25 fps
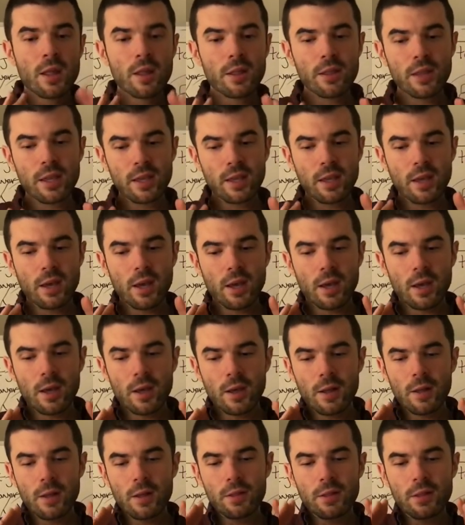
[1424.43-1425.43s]
The,
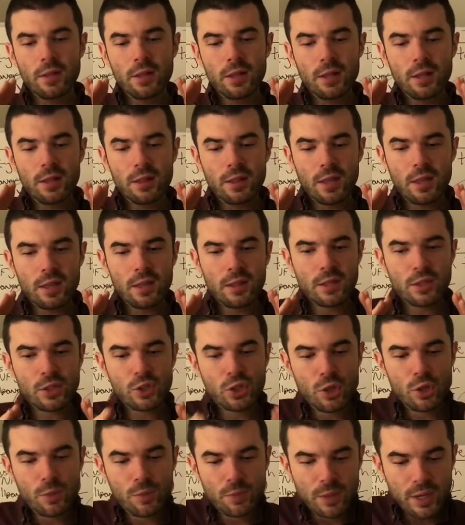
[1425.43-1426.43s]
uh, the, the, the
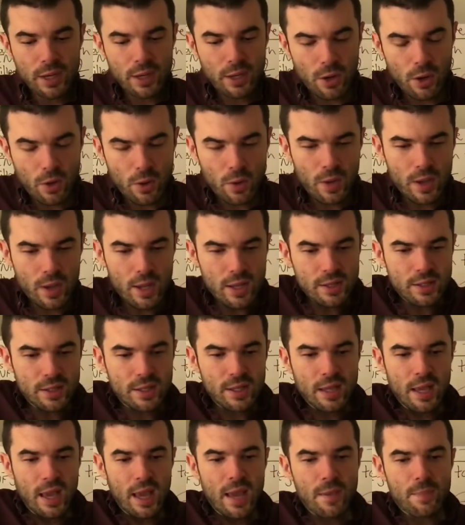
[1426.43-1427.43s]
superego is
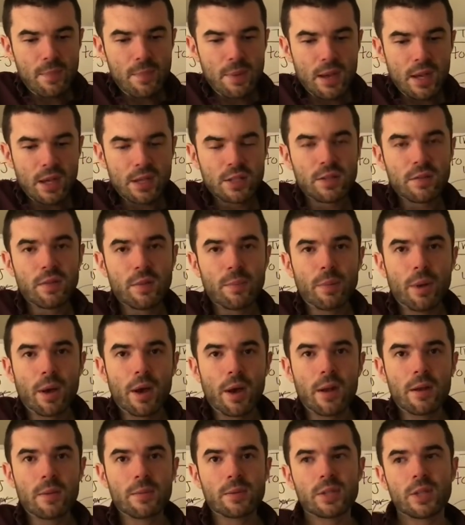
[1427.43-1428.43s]
the apex of the
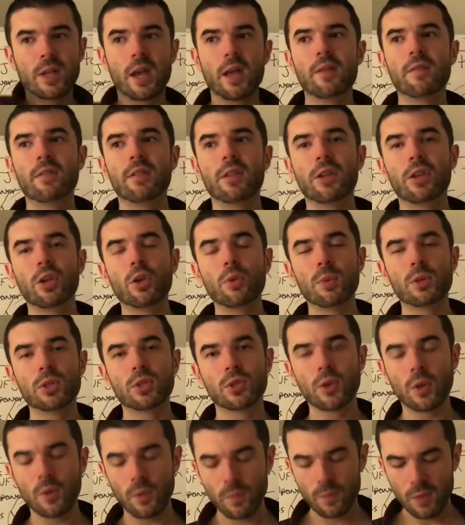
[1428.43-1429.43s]
bottom side of the human
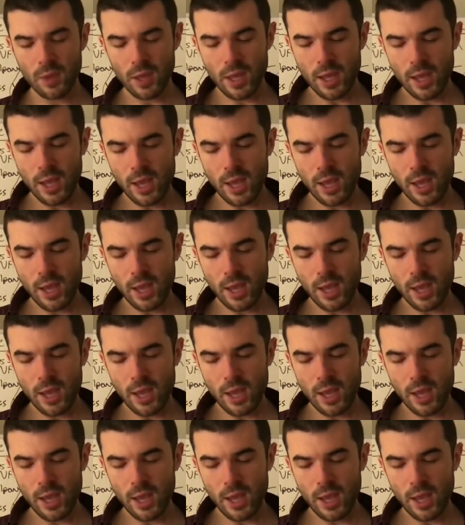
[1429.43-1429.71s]
soul.